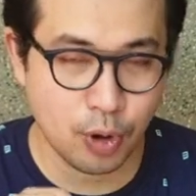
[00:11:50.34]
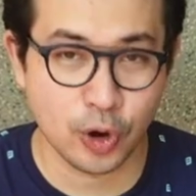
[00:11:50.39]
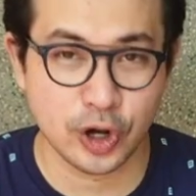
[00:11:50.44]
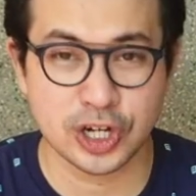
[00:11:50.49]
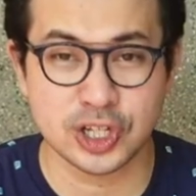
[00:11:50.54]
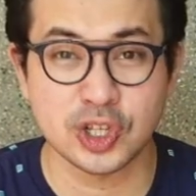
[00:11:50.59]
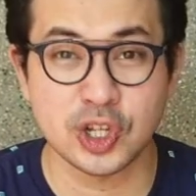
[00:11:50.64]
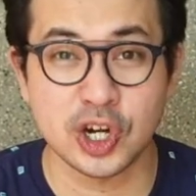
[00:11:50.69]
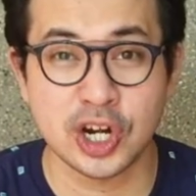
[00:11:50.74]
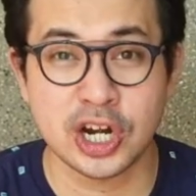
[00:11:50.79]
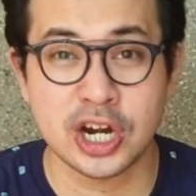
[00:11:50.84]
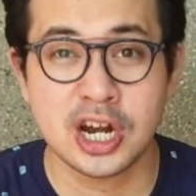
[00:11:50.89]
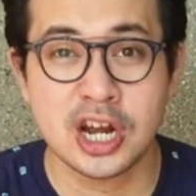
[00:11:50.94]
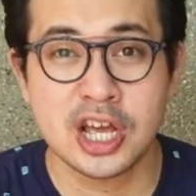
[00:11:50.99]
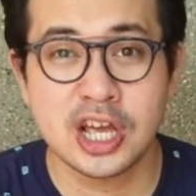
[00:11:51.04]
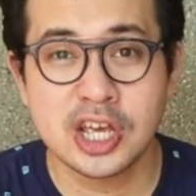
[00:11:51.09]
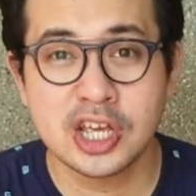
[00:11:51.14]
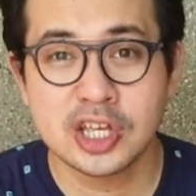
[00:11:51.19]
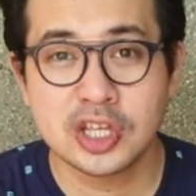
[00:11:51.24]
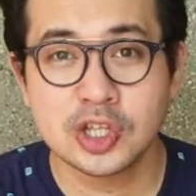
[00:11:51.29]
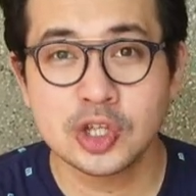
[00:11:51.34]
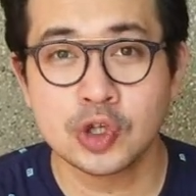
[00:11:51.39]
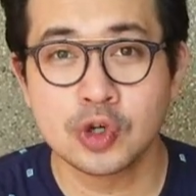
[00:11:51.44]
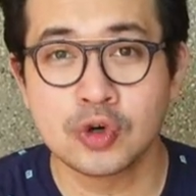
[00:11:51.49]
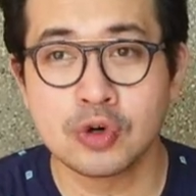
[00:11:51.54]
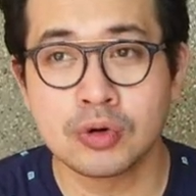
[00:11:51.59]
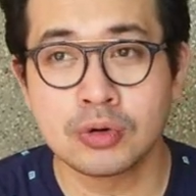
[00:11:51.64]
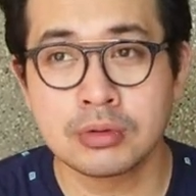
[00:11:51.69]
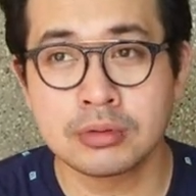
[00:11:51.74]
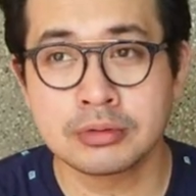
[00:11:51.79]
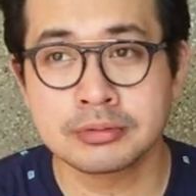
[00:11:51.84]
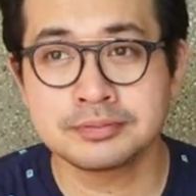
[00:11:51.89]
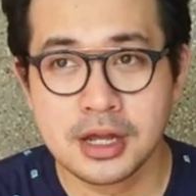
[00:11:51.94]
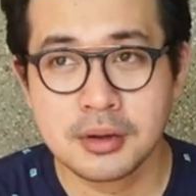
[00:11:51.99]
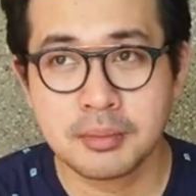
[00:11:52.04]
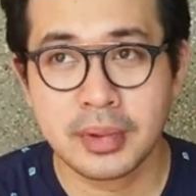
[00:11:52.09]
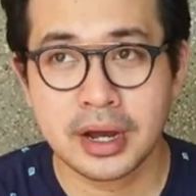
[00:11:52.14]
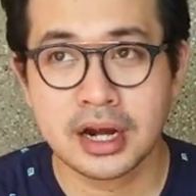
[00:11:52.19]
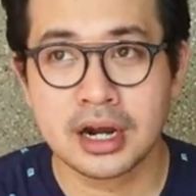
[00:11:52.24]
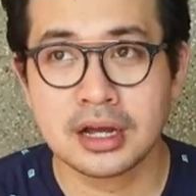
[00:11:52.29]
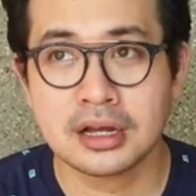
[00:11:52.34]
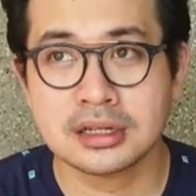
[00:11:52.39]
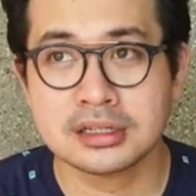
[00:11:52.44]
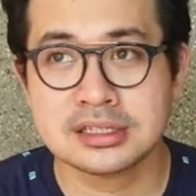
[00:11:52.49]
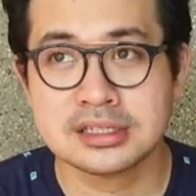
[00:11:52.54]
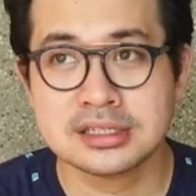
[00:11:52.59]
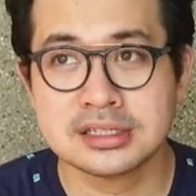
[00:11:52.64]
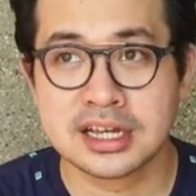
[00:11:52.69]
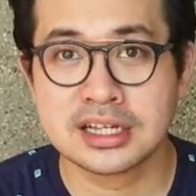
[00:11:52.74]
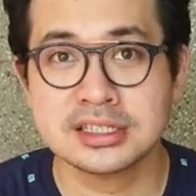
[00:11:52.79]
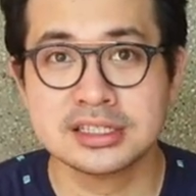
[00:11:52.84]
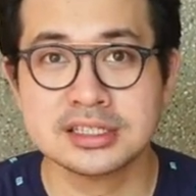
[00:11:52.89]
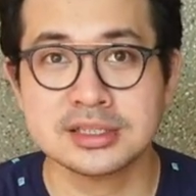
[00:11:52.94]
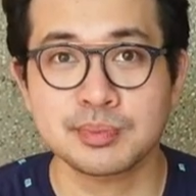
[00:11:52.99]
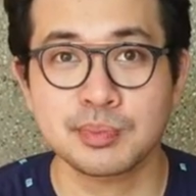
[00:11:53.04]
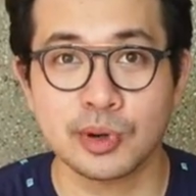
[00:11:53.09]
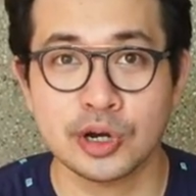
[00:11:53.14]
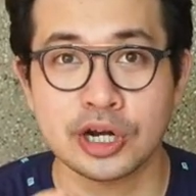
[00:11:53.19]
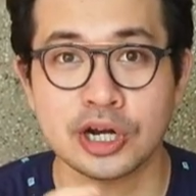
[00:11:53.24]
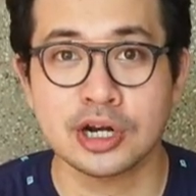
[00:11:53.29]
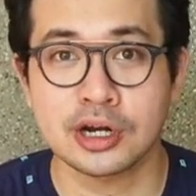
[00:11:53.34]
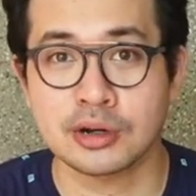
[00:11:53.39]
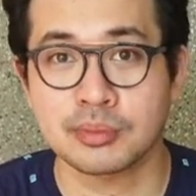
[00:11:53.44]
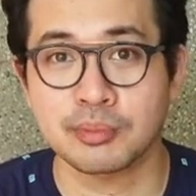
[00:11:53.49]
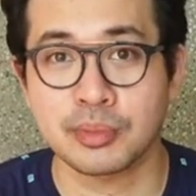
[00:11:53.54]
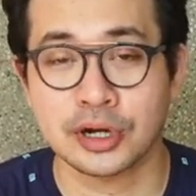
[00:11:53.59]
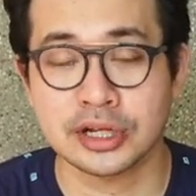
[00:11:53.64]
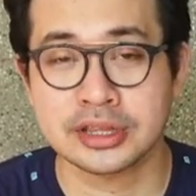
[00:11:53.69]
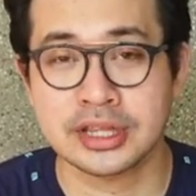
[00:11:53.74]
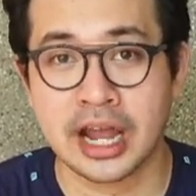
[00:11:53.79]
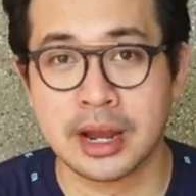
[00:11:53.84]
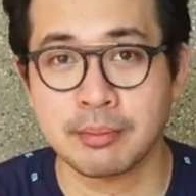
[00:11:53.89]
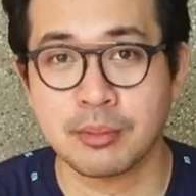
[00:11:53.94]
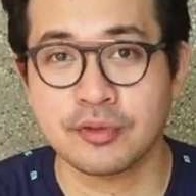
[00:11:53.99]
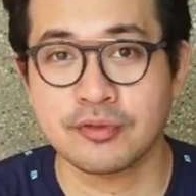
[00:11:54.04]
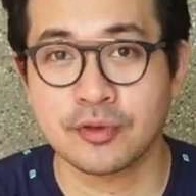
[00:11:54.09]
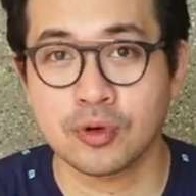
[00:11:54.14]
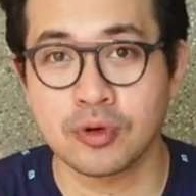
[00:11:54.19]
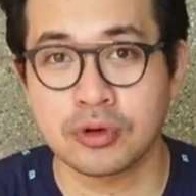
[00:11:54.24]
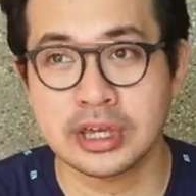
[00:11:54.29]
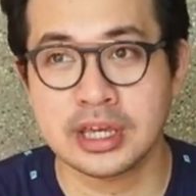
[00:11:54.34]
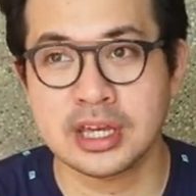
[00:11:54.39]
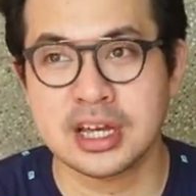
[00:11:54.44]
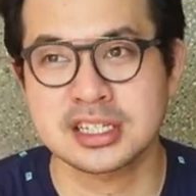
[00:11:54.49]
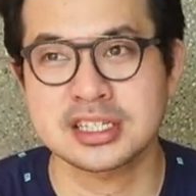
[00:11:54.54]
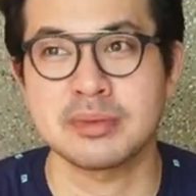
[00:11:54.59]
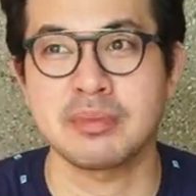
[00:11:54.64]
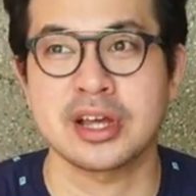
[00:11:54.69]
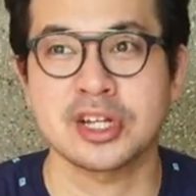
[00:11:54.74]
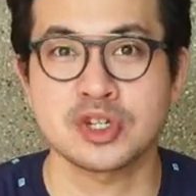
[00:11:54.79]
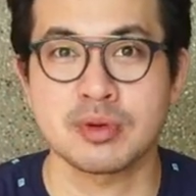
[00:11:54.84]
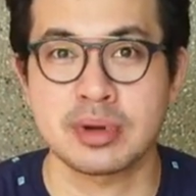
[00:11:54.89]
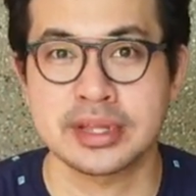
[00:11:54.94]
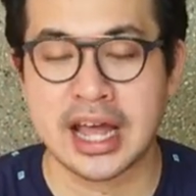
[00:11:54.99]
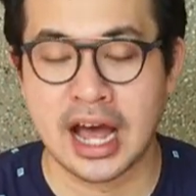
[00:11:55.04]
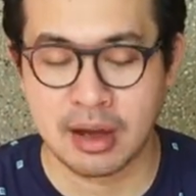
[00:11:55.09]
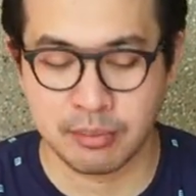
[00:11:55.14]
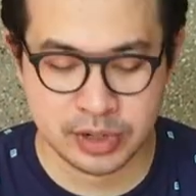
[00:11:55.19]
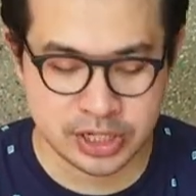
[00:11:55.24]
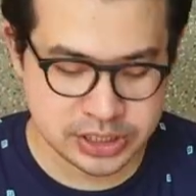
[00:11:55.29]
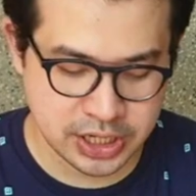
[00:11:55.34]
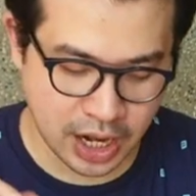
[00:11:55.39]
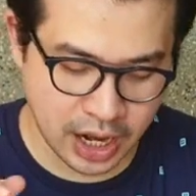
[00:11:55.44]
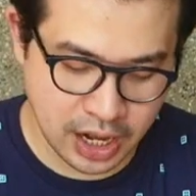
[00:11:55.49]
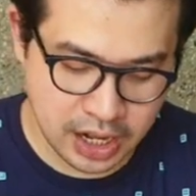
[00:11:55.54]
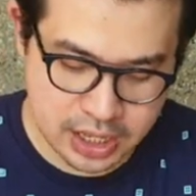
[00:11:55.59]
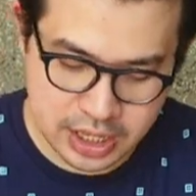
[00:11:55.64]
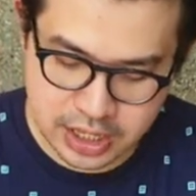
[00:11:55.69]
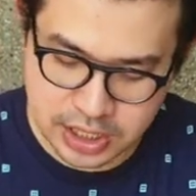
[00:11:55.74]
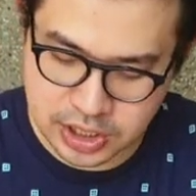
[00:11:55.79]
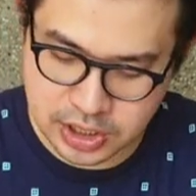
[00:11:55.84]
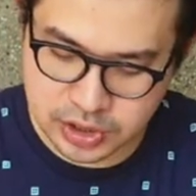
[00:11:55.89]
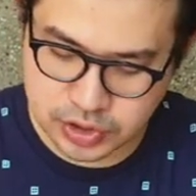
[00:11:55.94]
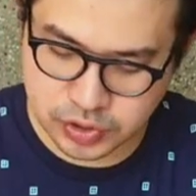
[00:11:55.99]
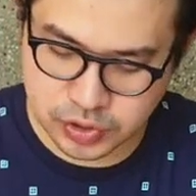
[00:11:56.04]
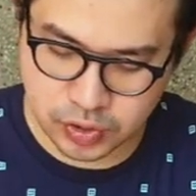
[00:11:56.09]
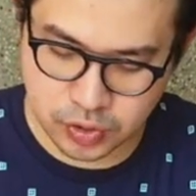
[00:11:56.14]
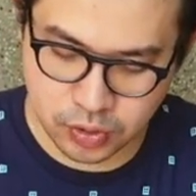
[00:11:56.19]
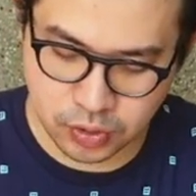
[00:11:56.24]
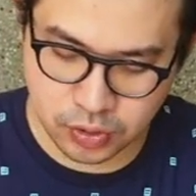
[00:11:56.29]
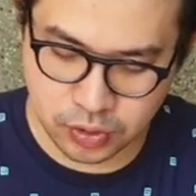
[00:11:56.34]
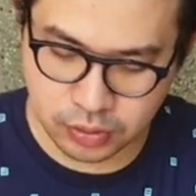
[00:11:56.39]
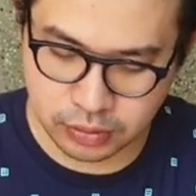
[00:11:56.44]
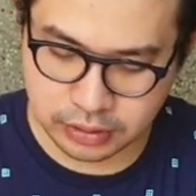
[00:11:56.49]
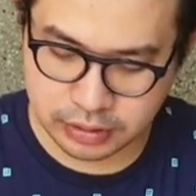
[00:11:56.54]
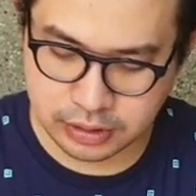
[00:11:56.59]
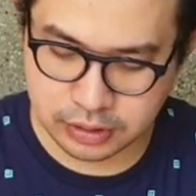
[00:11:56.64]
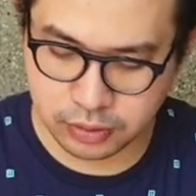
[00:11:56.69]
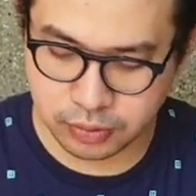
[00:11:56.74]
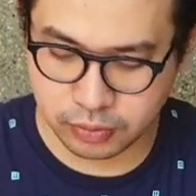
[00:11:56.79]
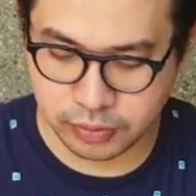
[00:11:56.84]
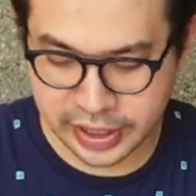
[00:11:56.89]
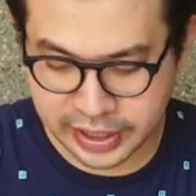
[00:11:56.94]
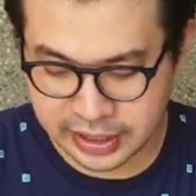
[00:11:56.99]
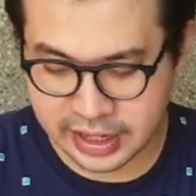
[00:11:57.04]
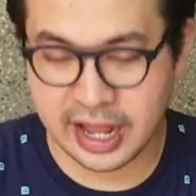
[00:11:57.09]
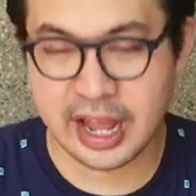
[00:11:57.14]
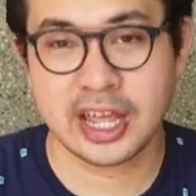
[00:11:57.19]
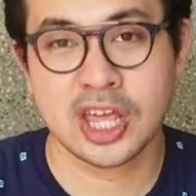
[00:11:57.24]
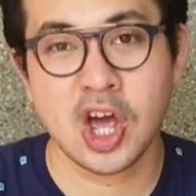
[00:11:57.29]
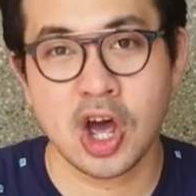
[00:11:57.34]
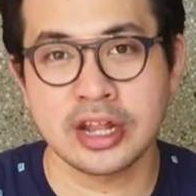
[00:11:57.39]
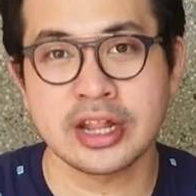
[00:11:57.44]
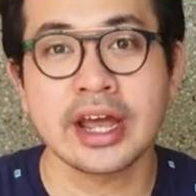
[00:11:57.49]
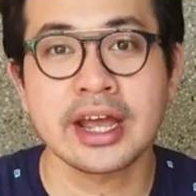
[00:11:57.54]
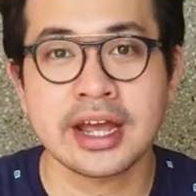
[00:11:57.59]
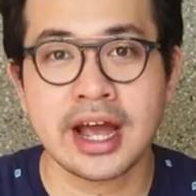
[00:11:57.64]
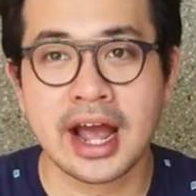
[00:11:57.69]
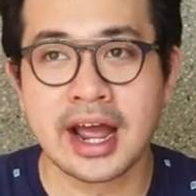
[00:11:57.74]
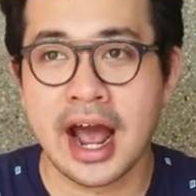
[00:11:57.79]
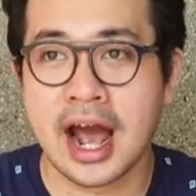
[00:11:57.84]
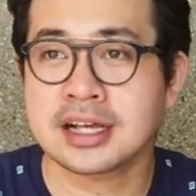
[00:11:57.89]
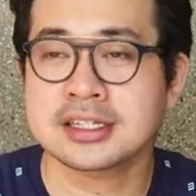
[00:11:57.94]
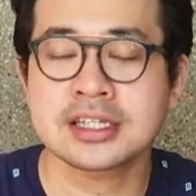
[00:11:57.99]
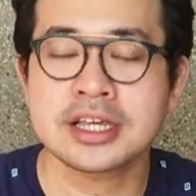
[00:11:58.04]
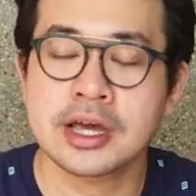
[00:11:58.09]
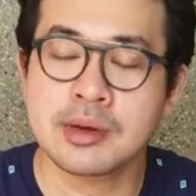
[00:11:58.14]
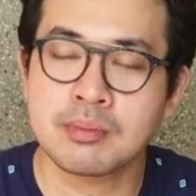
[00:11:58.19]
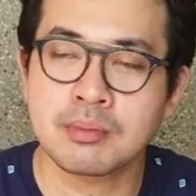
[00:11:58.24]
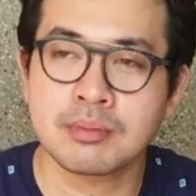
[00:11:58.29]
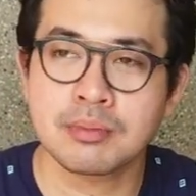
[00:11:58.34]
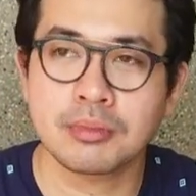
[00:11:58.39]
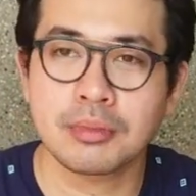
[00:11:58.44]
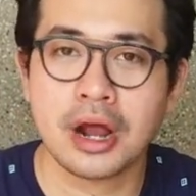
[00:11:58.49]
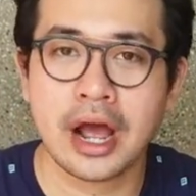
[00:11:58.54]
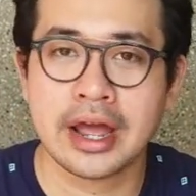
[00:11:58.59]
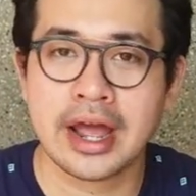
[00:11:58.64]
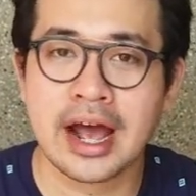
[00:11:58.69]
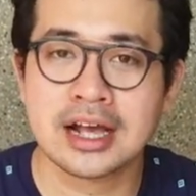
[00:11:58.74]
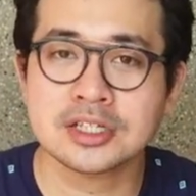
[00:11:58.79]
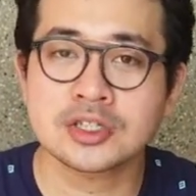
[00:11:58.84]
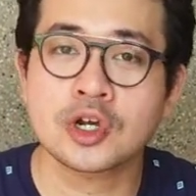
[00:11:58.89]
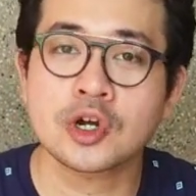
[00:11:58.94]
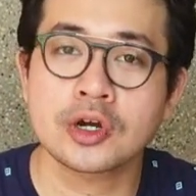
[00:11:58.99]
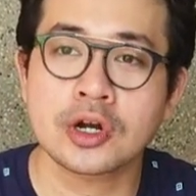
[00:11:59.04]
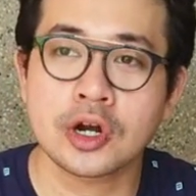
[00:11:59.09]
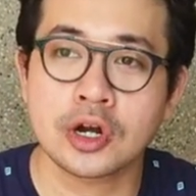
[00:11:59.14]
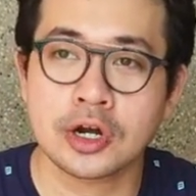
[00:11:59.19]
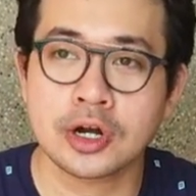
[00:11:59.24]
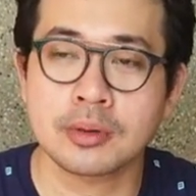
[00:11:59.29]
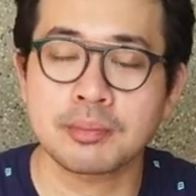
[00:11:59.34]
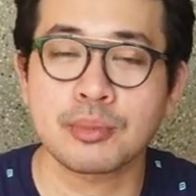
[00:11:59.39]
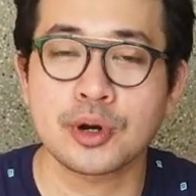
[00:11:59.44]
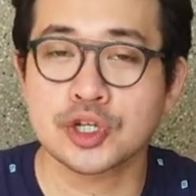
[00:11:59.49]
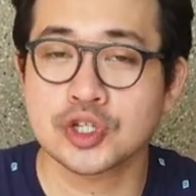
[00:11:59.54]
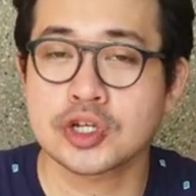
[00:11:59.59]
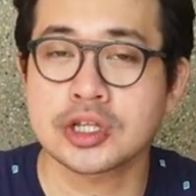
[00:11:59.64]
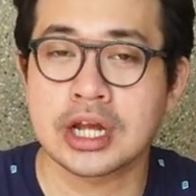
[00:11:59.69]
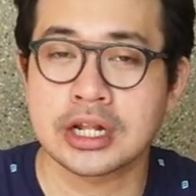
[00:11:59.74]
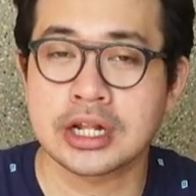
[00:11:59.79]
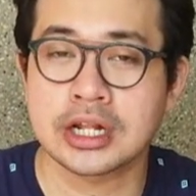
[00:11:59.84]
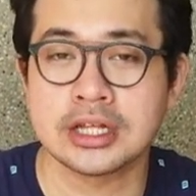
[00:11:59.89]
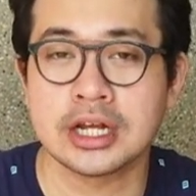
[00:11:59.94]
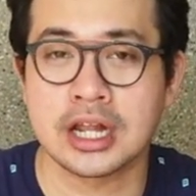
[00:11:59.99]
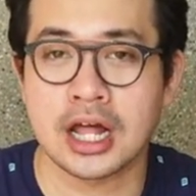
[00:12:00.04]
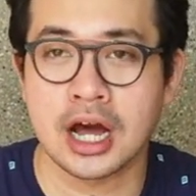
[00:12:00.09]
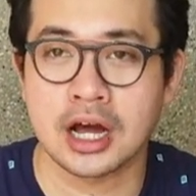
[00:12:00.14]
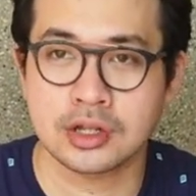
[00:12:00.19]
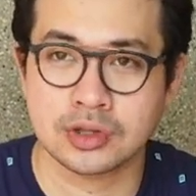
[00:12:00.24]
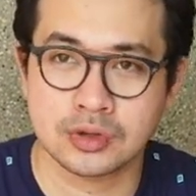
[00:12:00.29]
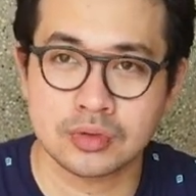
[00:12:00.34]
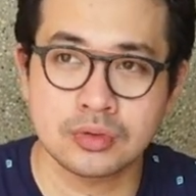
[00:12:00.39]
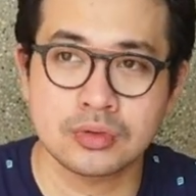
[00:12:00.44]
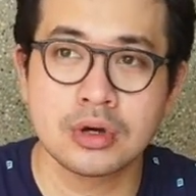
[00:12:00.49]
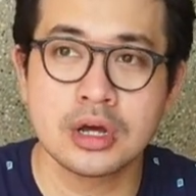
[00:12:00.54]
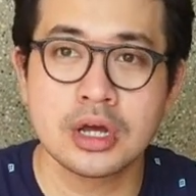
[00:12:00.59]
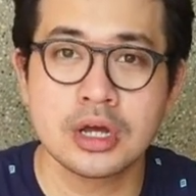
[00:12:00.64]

order yung parang 6 per type of cookie kasi medyo madami siya. So, well, yun, I asked her personally na lang to